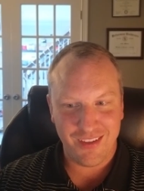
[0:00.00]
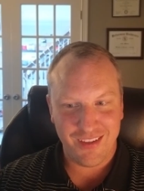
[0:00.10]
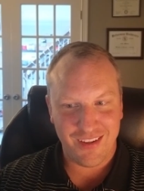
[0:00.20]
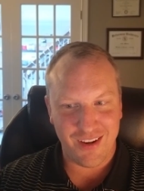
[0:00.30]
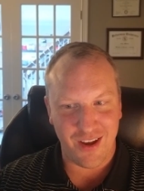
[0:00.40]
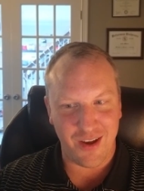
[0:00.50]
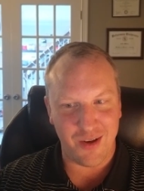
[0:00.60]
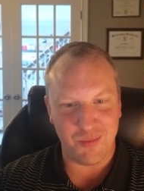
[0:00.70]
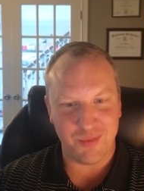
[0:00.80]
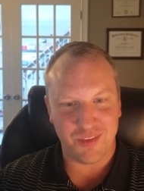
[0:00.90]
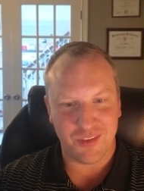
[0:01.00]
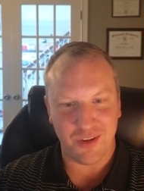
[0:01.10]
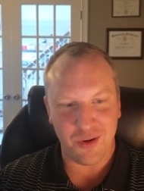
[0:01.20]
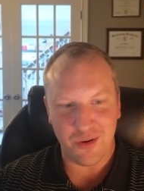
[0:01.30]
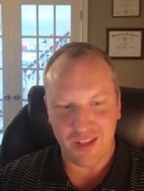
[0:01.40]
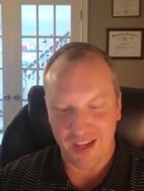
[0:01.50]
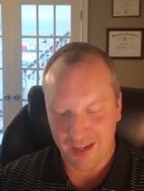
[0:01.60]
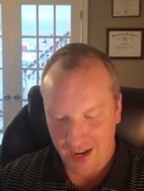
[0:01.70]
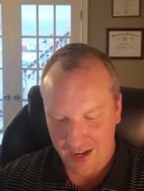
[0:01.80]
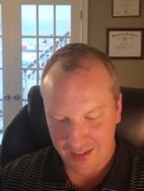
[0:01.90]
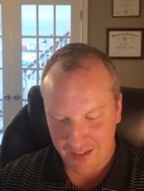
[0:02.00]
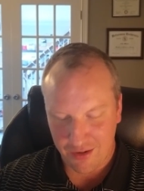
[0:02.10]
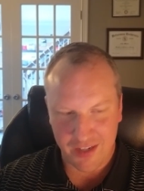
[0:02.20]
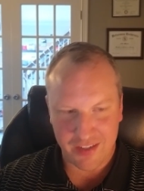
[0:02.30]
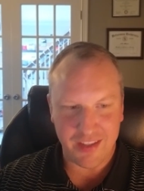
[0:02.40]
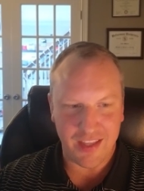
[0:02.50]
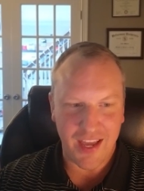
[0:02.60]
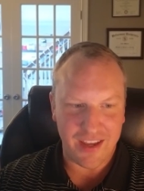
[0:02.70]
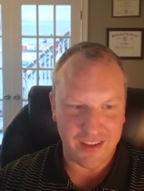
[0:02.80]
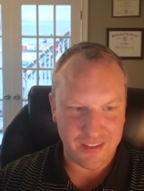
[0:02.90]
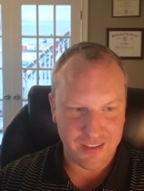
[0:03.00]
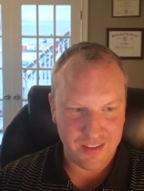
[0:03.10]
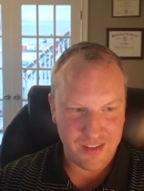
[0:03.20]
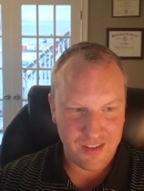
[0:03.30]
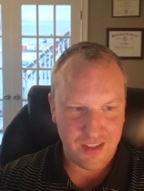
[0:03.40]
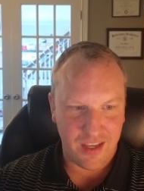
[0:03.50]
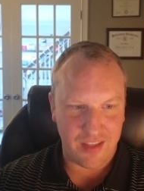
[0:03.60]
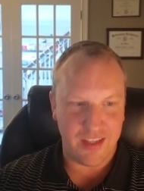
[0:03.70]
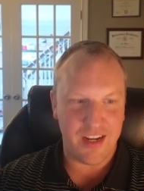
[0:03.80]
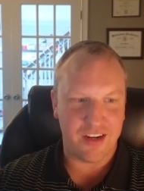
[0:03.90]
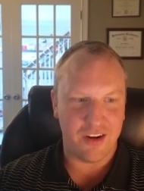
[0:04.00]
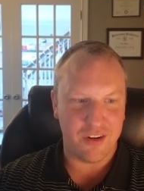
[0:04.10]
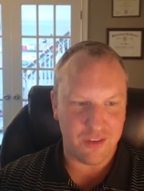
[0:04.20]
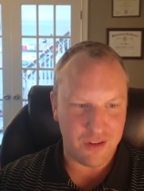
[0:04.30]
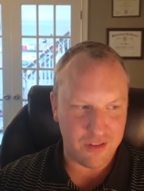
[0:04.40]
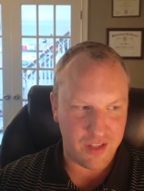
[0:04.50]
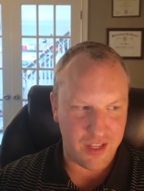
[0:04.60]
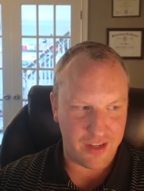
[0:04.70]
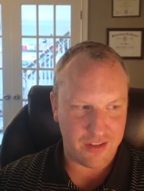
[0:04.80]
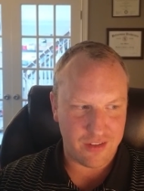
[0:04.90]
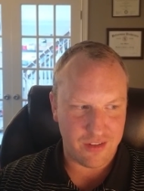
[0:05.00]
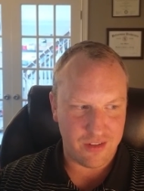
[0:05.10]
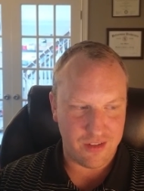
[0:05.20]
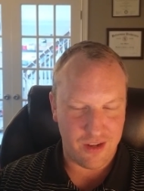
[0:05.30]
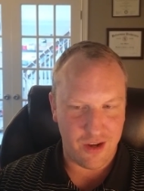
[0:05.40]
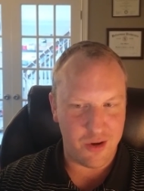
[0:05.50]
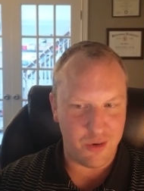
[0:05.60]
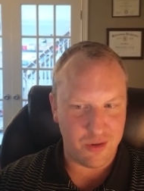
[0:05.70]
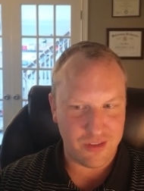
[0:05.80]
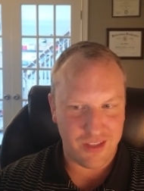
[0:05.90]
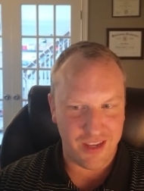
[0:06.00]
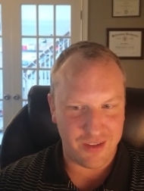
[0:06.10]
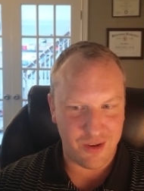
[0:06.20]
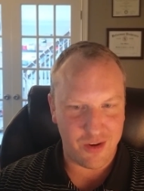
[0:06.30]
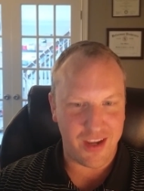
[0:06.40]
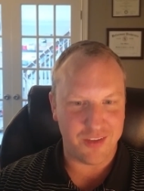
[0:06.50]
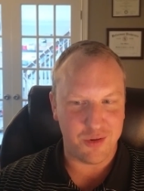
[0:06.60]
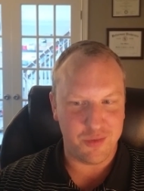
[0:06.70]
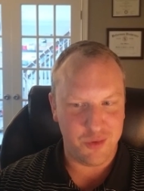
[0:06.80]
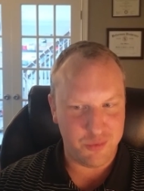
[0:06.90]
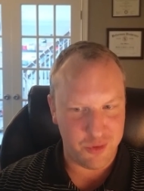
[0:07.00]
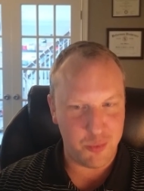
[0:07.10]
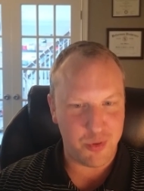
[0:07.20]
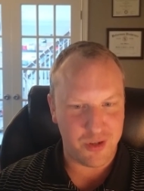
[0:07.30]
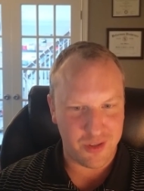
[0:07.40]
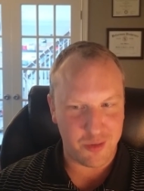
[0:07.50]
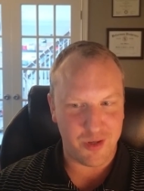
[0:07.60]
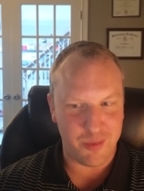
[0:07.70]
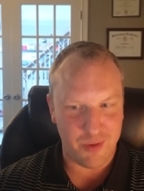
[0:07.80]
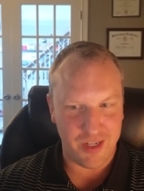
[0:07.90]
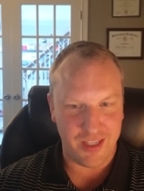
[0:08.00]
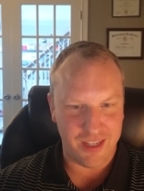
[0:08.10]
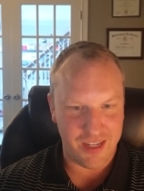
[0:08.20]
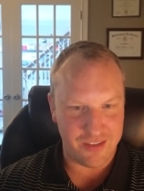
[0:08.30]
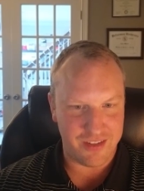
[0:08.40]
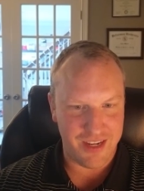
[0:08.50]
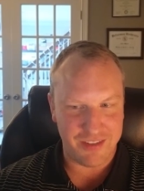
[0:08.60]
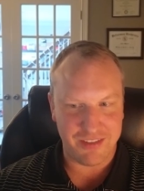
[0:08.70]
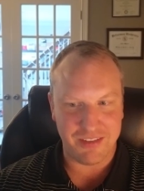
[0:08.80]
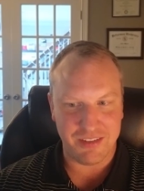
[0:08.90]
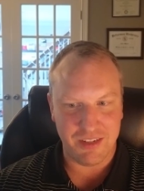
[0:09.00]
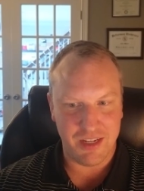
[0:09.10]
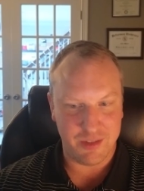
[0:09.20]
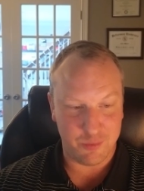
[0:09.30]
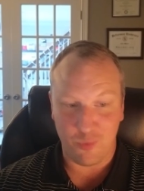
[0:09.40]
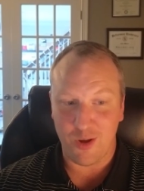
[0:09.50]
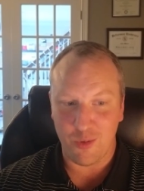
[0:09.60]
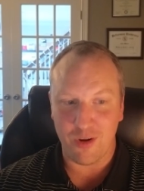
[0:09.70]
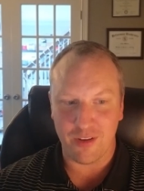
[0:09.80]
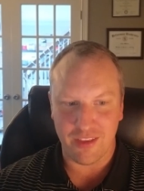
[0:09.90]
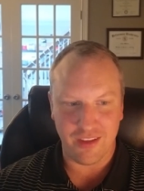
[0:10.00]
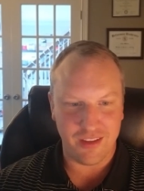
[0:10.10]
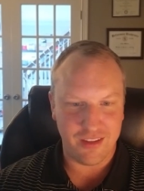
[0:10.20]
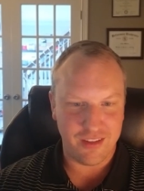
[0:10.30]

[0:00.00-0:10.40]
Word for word: No. Um, so like I you know I did that, and then I kind of learned like, oh like okay so if you do put a little bit of money into education, it's well worth it.